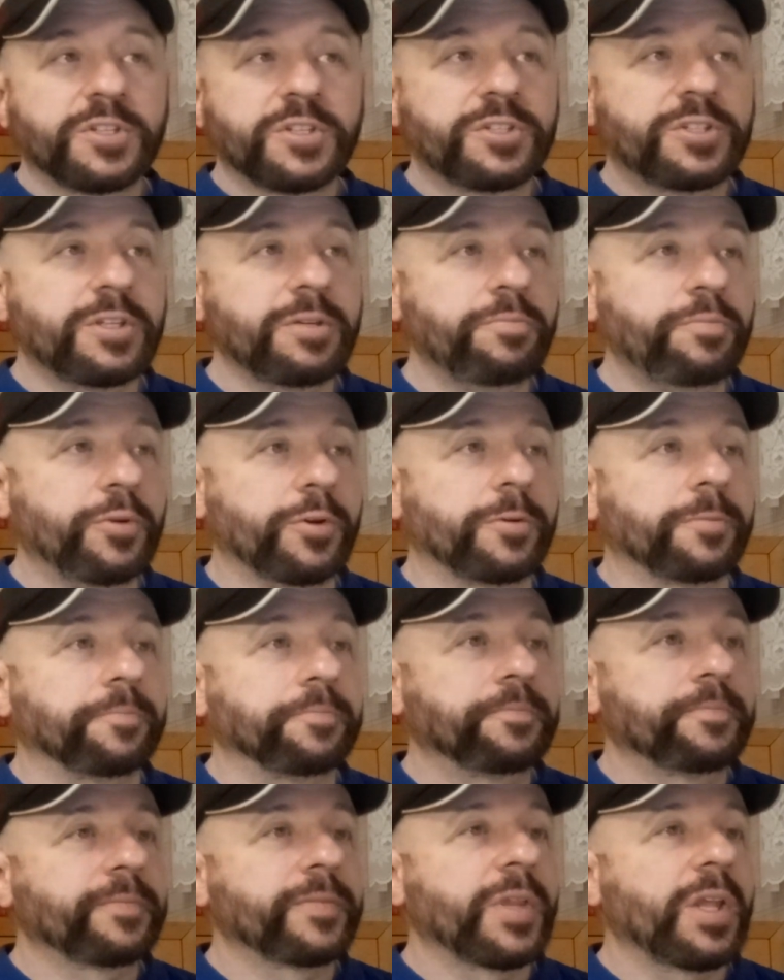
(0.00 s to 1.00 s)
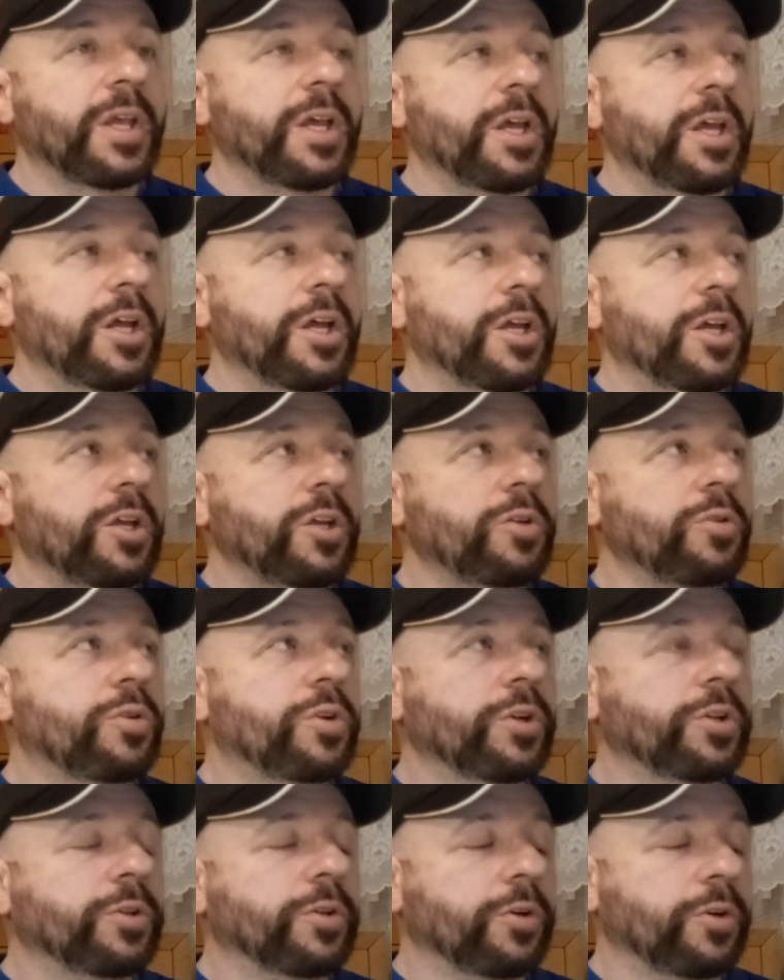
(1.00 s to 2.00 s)
Simple. You
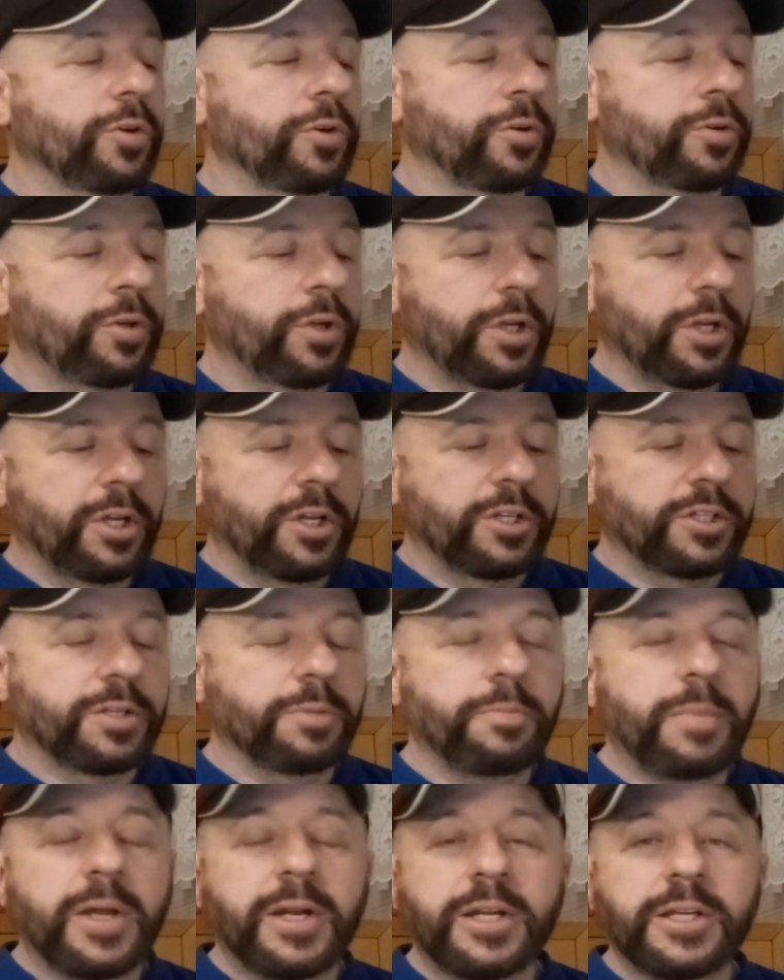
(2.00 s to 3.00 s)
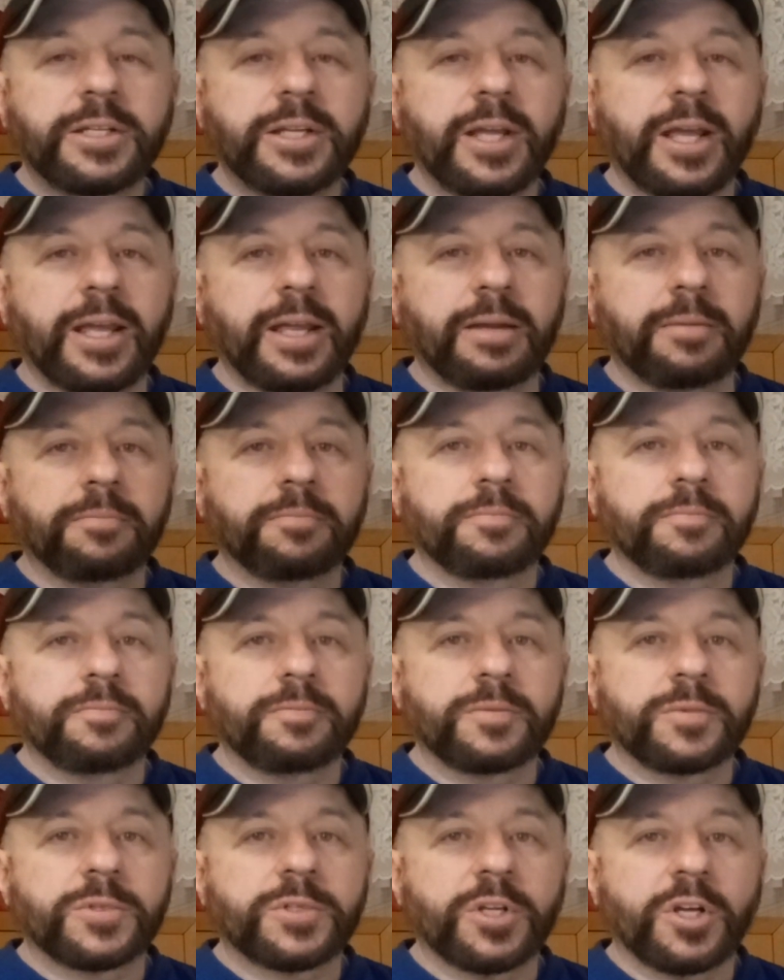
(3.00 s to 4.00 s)
could learn to meditate,
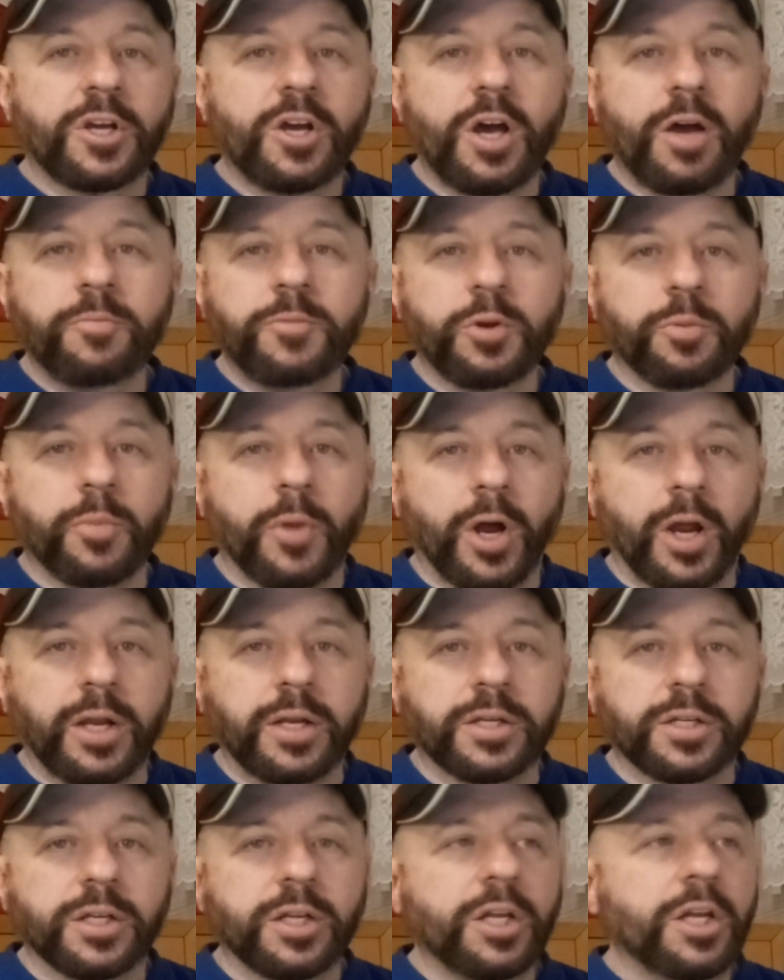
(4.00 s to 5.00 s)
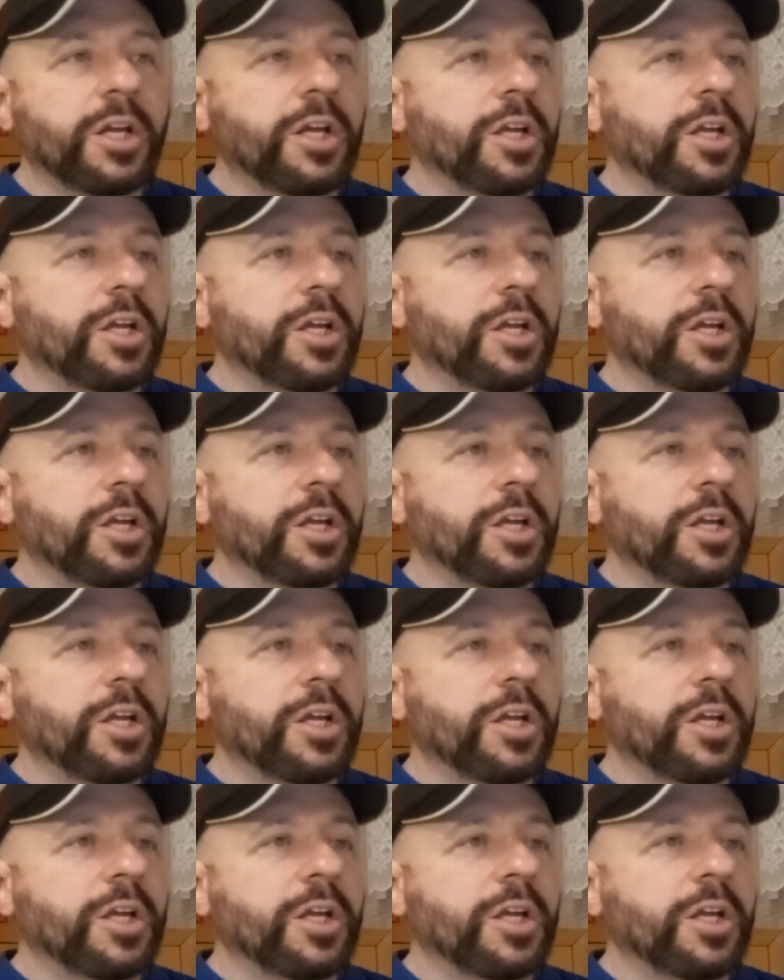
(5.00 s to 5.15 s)
to calm your mind.